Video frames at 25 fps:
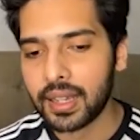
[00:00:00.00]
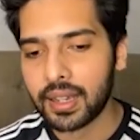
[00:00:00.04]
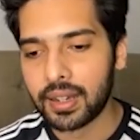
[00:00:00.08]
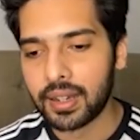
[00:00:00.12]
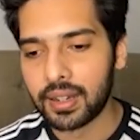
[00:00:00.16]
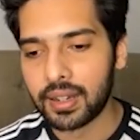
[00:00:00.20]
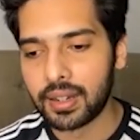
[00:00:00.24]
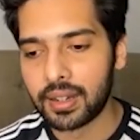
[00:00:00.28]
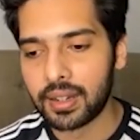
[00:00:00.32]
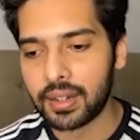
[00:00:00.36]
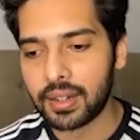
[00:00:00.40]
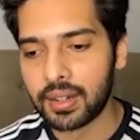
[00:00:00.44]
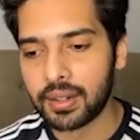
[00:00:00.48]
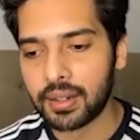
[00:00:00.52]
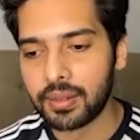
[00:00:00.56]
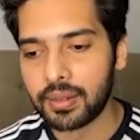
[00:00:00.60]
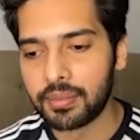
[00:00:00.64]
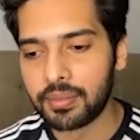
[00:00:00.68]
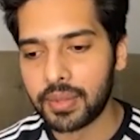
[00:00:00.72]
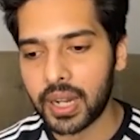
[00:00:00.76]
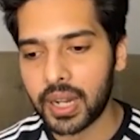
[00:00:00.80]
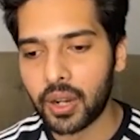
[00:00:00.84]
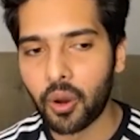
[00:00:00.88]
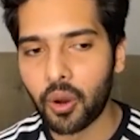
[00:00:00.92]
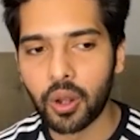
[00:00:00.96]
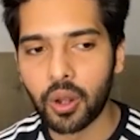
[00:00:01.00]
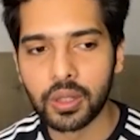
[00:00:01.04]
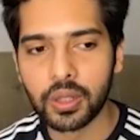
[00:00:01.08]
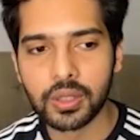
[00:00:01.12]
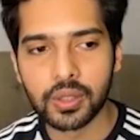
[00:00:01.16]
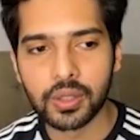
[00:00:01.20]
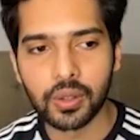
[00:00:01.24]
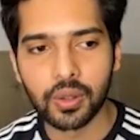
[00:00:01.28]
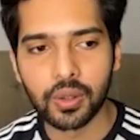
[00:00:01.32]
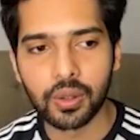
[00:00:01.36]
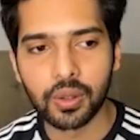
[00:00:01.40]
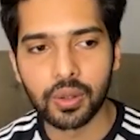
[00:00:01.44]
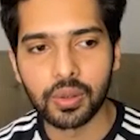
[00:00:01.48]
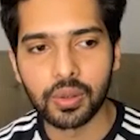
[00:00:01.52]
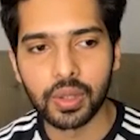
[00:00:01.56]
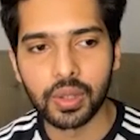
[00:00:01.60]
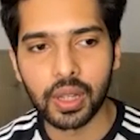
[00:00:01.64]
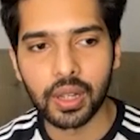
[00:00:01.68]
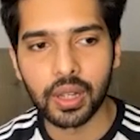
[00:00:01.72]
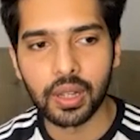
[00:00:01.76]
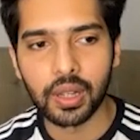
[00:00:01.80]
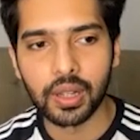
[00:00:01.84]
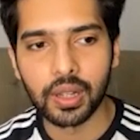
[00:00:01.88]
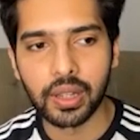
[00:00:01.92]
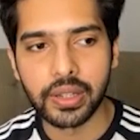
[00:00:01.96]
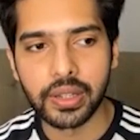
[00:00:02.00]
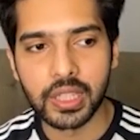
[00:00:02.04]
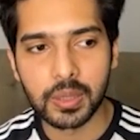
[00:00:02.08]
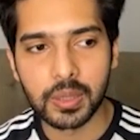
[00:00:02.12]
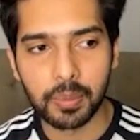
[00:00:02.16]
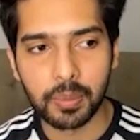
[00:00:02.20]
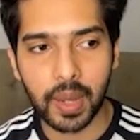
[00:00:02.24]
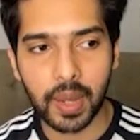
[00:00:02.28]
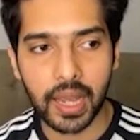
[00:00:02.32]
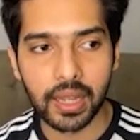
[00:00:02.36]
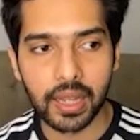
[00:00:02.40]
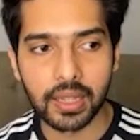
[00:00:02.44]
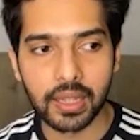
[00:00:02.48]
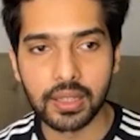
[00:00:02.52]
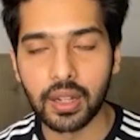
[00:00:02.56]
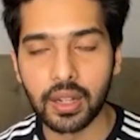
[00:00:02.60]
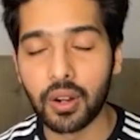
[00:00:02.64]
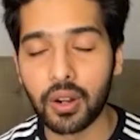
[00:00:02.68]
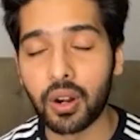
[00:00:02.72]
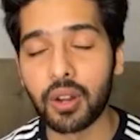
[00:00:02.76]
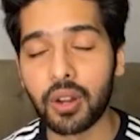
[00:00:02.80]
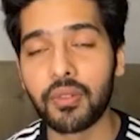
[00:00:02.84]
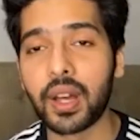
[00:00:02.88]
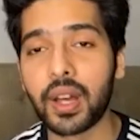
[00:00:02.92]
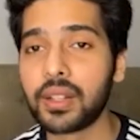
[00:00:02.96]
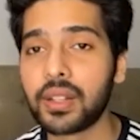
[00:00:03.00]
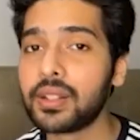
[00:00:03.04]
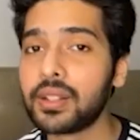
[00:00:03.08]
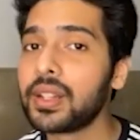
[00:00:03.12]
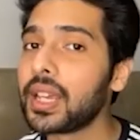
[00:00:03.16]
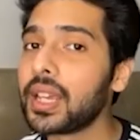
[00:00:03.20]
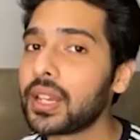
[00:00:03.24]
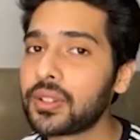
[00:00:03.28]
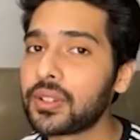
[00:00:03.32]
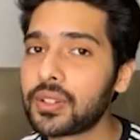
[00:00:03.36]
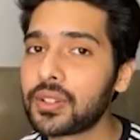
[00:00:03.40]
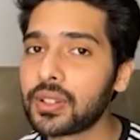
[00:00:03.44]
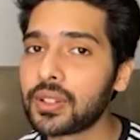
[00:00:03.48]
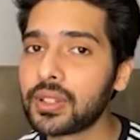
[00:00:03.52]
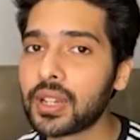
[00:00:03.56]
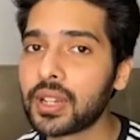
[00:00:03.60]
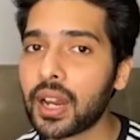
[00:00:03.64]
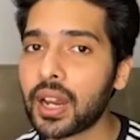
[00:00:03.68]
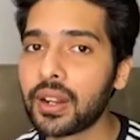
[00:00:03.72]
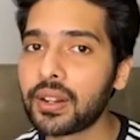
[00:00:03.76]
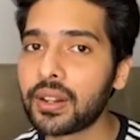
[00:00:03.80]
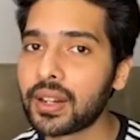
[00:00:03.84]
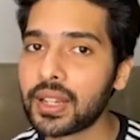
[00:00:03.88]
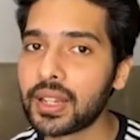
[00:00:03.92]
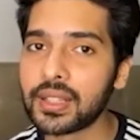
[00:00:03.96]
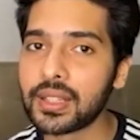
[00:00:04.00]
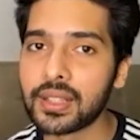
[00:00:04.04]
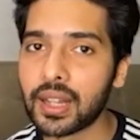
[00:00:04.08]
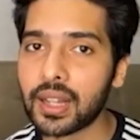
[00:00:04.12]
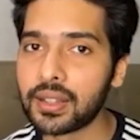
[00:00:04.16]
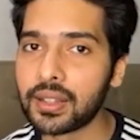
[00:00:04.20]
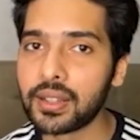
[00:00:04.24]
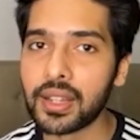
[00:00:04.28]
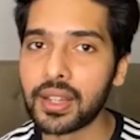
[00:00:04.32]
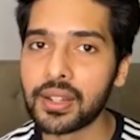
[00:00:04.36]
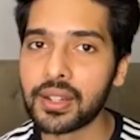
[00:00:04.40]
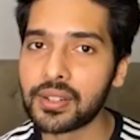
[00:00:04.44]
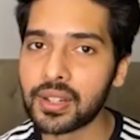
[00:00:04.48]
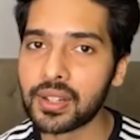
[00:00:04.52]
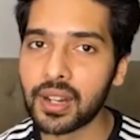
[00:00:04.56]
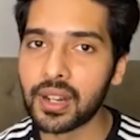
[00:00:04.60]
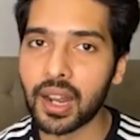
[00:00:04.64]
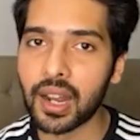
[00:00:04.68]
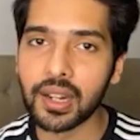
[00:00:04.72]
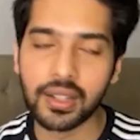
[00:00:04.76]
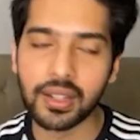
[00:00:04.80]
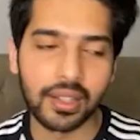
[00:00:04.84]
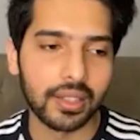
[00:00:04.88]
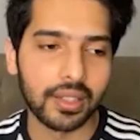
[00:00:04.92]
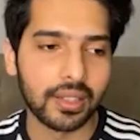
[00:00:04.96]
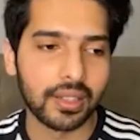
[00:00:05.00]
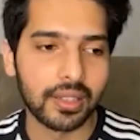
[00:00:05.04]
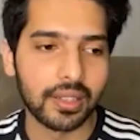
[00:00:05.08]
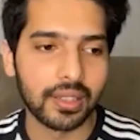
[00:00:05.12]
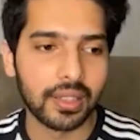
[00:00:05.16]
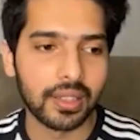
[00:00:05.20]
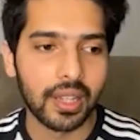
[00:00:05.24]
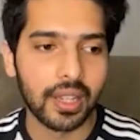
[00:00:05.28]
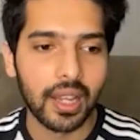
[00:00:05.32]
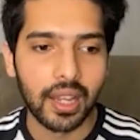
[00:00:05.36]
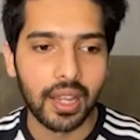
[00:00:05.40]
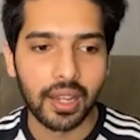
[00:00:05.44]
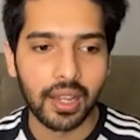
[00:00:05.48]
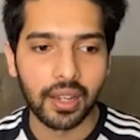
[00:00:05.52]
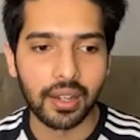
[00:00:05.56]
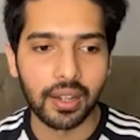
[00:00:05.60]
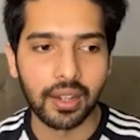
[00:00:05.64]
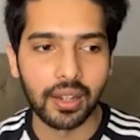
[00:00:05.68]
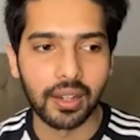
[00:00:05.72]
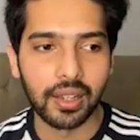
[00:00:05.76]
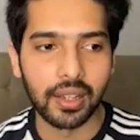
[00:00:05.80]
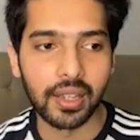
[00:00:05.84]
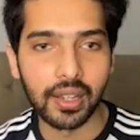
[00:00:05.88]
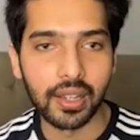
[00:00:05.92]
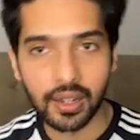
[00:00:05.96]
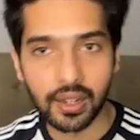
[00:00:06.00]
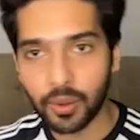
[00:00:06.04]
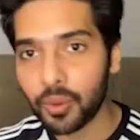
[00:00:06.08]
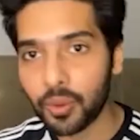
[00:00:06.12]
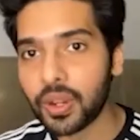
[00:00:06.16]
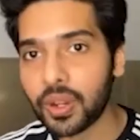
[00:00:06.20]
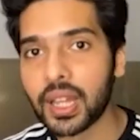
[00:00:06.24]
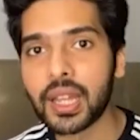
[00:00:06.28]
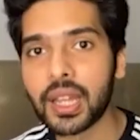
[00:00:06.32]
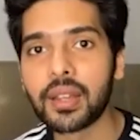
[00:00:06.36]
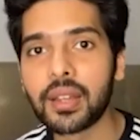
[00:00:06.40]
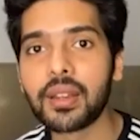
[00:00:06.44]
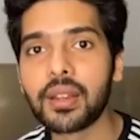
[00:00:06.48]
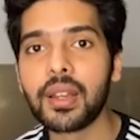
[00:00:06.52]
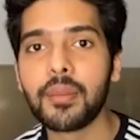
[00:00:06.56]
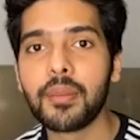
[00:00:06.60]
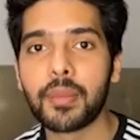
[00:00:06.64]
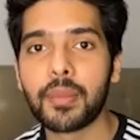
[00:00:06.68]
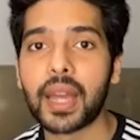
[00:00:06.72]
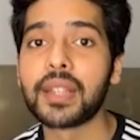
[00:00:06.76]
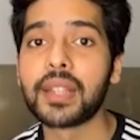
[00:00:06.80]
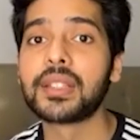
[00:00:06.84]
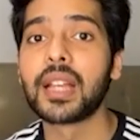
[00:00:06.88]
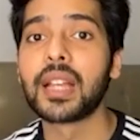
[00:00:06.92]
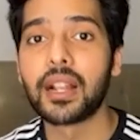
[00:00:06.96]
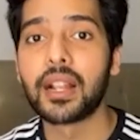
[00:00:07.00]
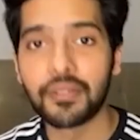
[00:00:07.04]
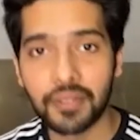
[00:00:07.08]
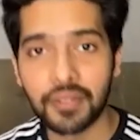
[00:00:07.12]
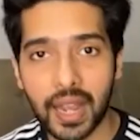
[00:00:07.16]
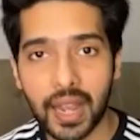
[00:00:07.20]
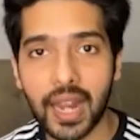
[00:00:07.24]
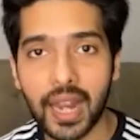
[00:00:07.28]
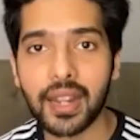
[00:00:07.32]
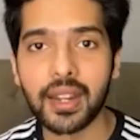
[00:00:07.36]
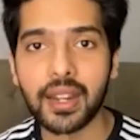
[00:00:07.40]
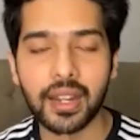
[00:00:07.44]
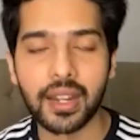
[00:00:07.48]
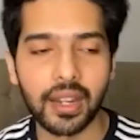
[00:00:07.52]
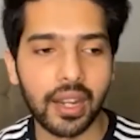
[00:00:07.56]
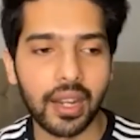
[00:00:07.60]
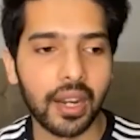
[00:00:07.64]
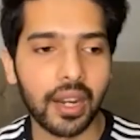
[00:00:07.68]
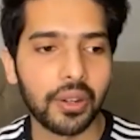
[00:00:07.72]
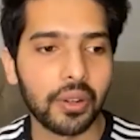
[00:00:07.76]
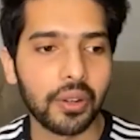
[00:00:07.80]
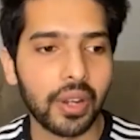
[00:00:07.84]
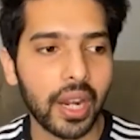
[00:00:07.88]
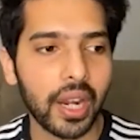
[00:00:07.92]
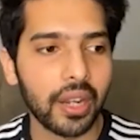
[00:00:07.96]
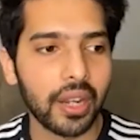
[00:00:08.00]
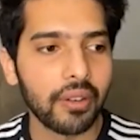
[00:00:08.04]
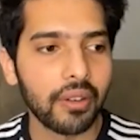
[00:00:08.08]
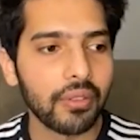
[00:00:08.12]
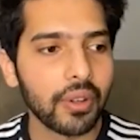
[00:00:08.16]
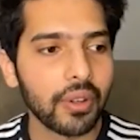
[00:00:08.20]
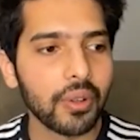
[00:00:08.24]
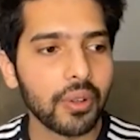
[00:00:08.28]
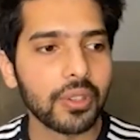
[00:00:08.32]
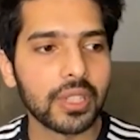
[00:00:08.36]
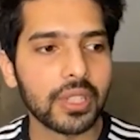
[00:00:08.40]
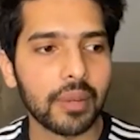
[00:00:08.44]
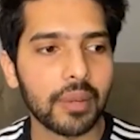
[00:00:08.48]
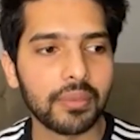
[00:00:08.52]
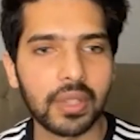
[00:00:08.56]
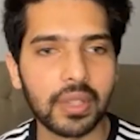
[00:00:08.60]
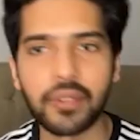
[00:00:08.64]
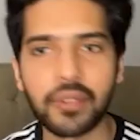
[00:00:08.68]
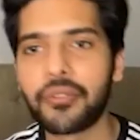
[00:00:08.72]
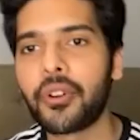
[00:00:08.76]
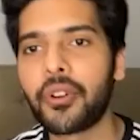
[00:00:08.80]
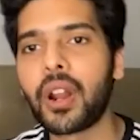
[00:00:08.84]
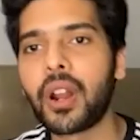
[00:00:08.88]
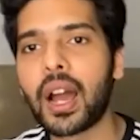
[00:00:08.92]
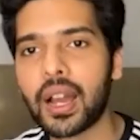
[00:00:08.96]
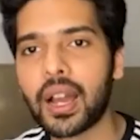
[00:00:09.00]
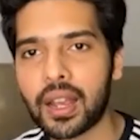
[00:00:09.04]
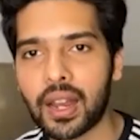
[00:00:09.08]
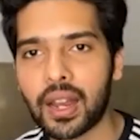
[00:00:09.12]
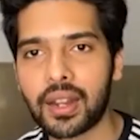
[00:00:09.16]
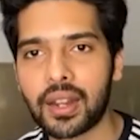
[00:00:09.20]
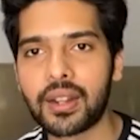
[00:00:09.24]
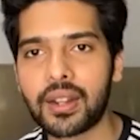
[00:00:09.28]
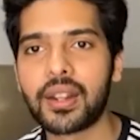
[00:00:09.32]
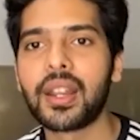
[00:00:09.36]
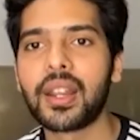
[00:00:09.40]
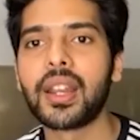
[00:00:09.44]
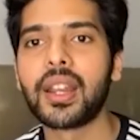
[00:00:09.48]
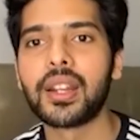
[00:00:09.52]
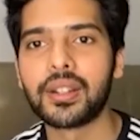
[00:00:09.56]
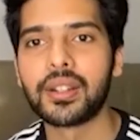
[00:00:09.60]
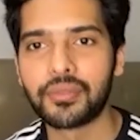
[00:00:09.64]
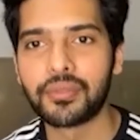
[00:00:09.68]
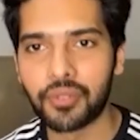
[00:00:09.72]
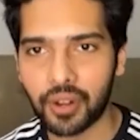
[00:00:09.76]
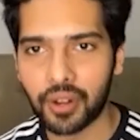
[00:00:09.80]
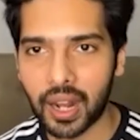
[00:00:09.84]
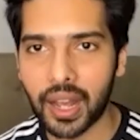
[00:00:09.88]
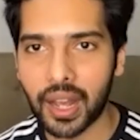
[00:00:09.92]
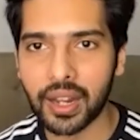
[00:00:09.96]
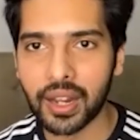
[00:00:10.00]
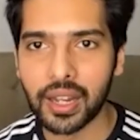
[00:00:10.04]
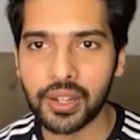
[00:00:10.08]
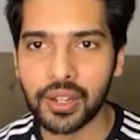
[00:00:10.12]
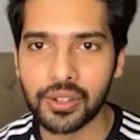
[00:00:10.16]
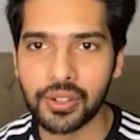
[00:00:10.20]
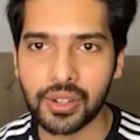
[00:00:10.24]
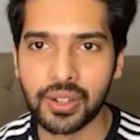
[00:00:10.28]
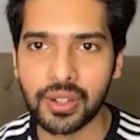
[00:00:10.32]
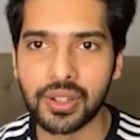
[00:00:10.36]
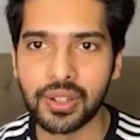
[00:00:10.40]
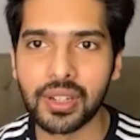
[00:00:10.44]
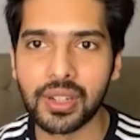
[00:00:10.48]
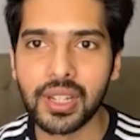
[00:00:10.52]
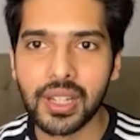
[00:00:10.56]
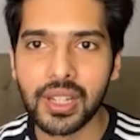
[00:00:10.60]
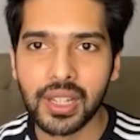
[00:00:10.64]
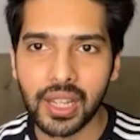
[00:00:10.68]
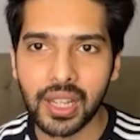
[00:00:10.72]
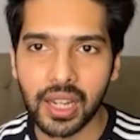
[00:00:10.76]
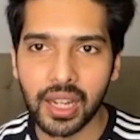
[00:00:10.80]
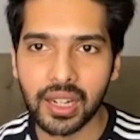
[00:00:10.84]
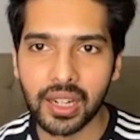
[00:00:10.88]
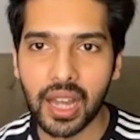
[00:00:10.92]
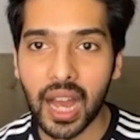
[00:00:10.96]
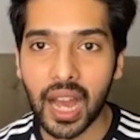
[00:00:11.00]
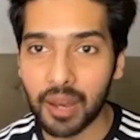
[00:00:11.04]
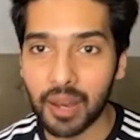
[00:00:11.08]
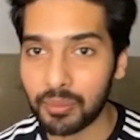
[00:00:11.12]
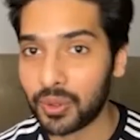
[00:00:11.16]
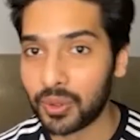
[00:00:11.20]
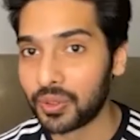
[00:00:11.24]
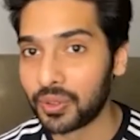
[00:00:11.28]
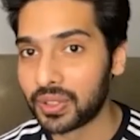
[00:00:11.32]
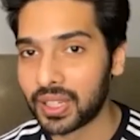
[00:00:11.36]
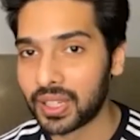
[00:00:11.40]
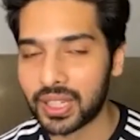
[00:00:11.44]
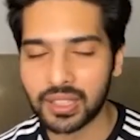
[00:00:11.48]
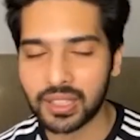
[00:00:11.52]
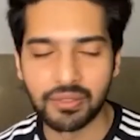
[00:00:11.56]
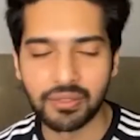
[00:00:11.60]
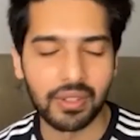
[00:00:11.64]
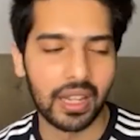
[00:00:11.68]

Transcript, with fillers: Uh, it also uh, inspires a lot of other Asian countries, other Asian artists uh, including myself and India, to kind of do something for our country and for our nation and our music as